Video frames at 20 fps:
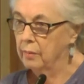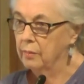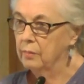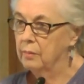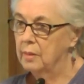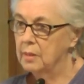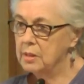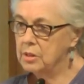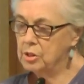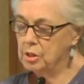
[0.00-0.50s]

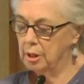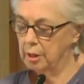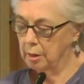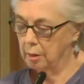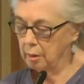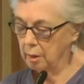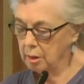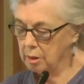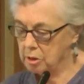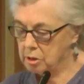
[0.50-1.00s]
This
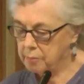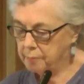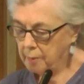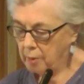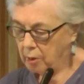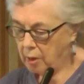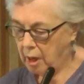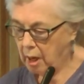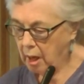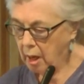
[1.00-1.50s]
year in
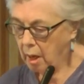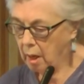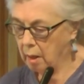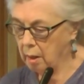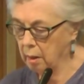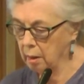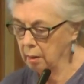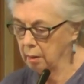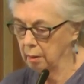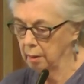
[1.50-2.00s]

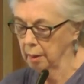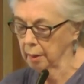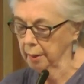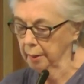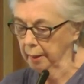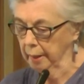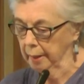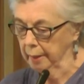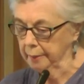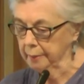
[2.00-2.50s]
Spokane
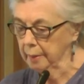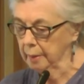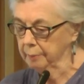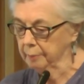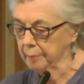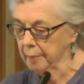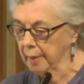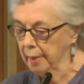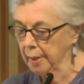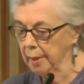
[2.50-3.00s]

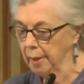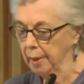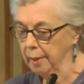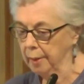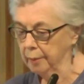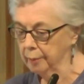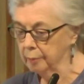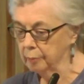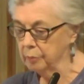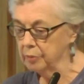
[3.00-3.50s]

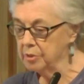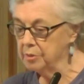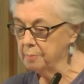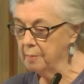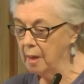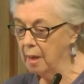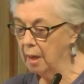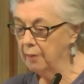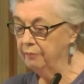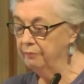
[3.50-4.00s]
was
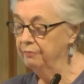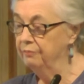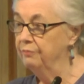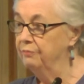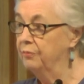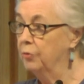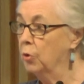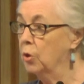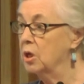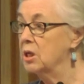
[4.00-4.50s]
my
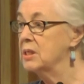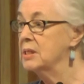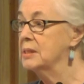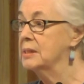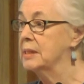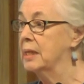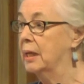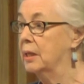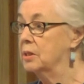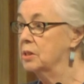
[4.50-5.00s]

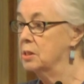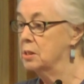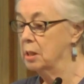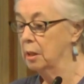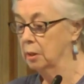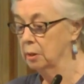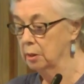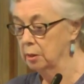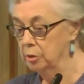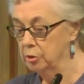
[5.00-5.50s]
46th
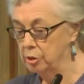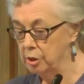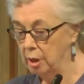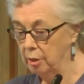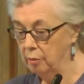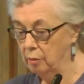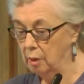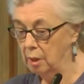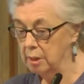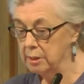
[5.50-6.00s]

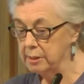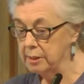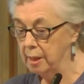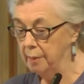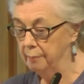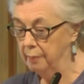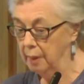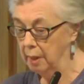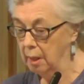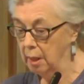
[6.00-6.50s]
General
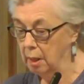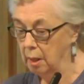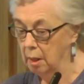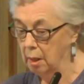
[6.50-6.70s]
Assembly.